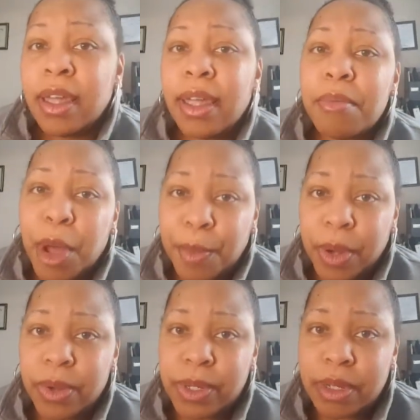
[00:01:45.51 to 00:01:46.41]
In my
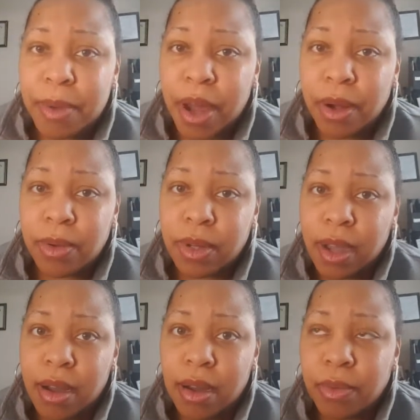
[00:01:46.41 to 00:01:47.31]
post about
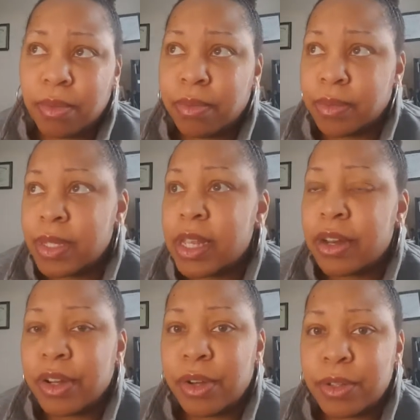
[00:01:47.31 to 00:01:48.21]

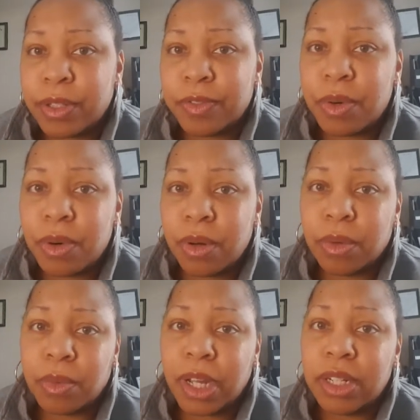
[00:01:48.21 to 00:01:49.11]
setting goals
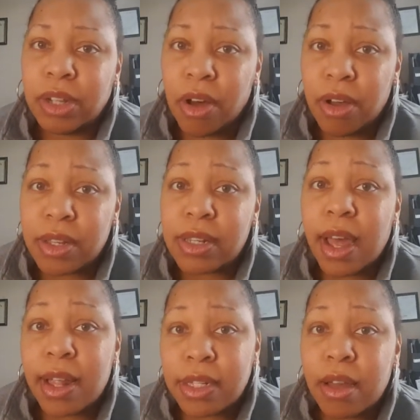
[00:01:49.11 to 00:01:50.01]
for weight loss,
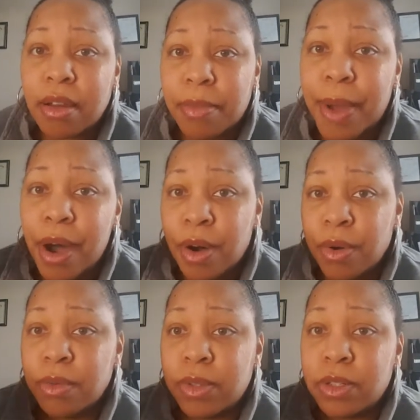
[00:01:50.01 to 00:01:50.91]
I talk
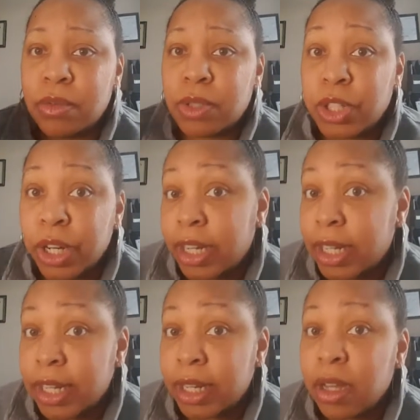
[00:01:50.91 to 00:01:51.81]
about
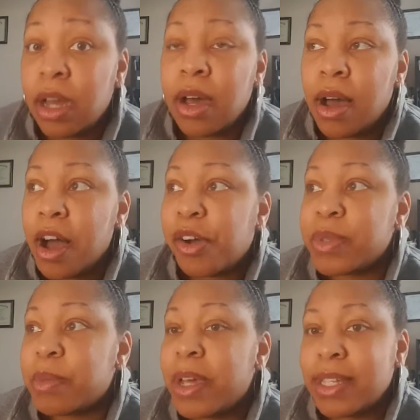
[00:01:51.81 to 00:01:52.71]
journaling.
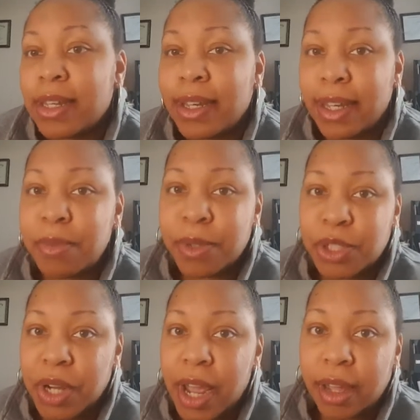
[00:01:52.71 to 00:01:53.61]
So basically keeping
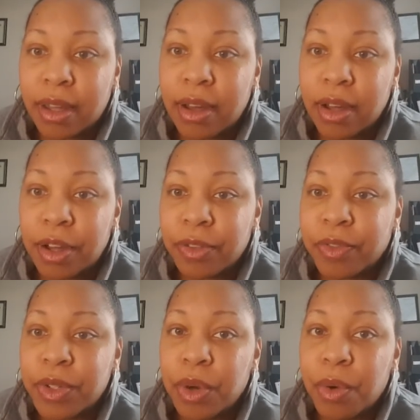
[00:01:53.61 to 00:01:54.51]
track of,
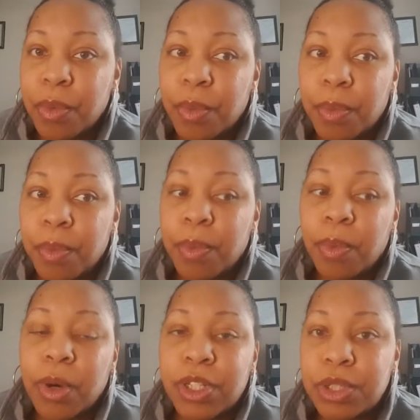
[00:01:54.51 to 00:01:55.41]
you know,
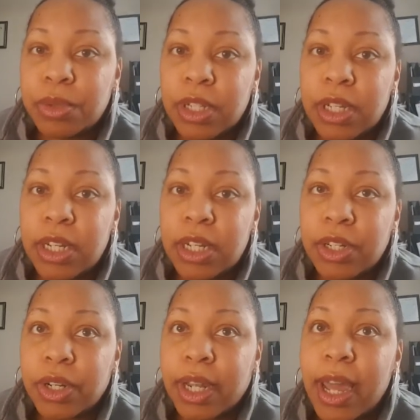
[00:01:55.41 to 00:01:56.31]
what you eat,
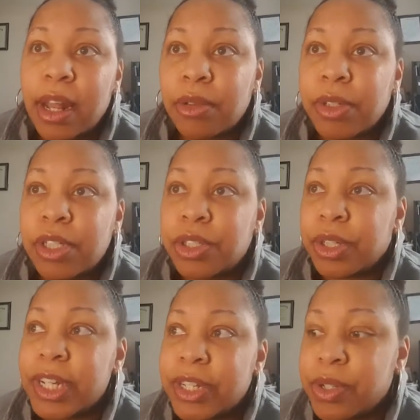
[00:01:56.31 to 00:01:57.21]
your calories, your
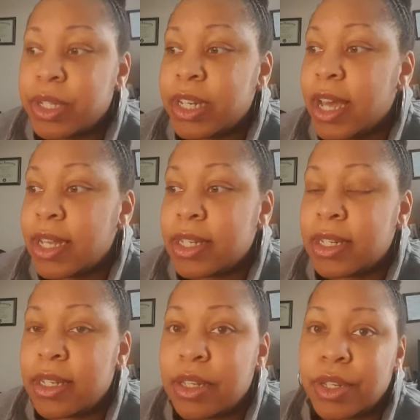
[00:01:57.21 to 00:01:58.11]

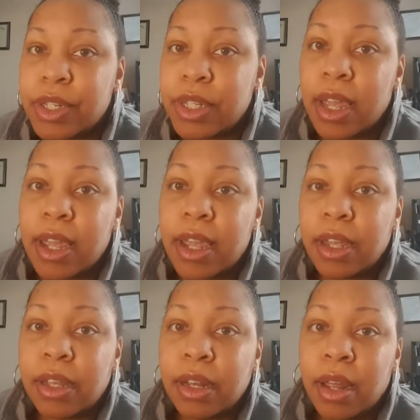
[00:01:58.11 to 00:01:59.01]
exercises,
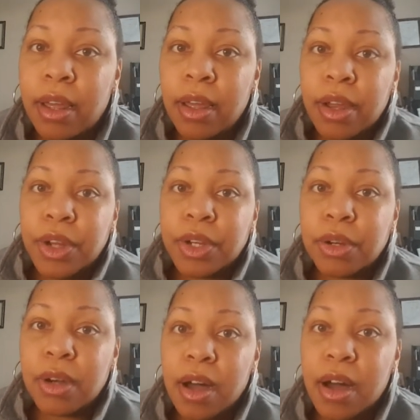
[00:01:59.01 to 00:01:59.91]
and
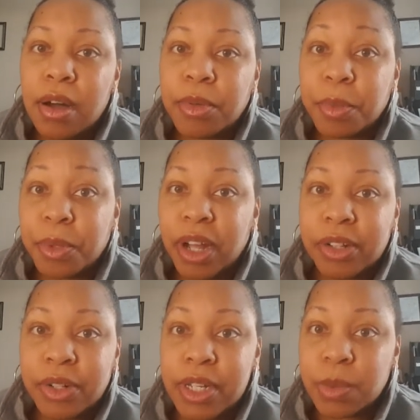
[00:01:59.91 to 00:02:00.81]
your
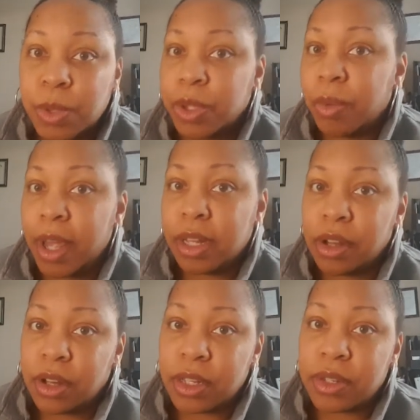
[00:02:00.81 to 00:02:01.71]
progress with your weight loss.